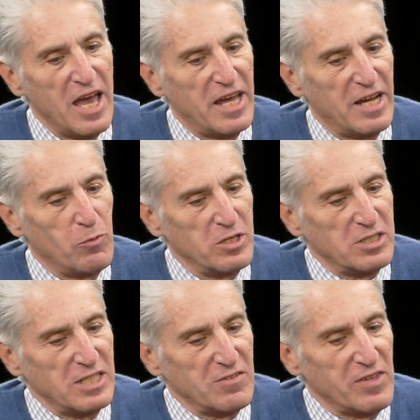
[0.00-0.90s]
And I want to
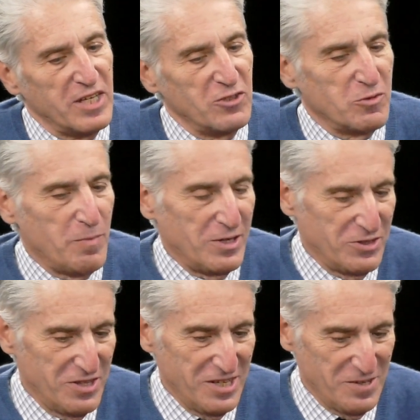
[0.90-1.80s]
say something else
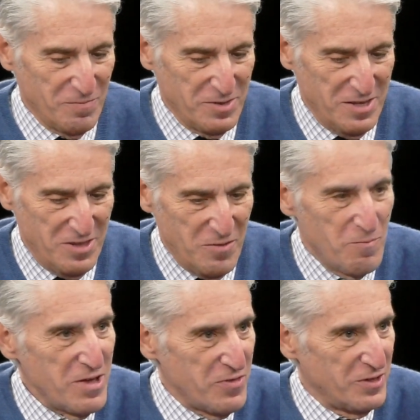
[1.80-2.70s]
about the, the
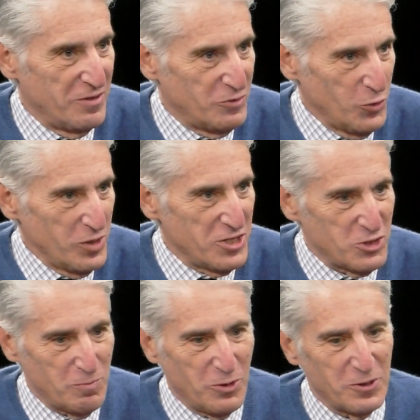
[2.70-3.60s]
method of doing this
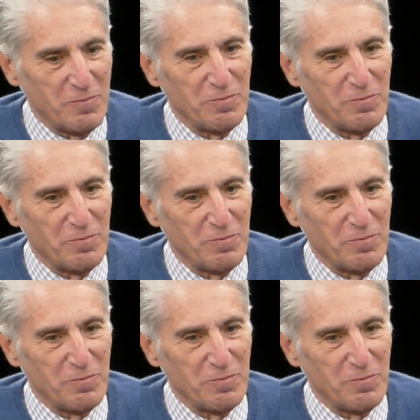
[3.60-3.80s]
book.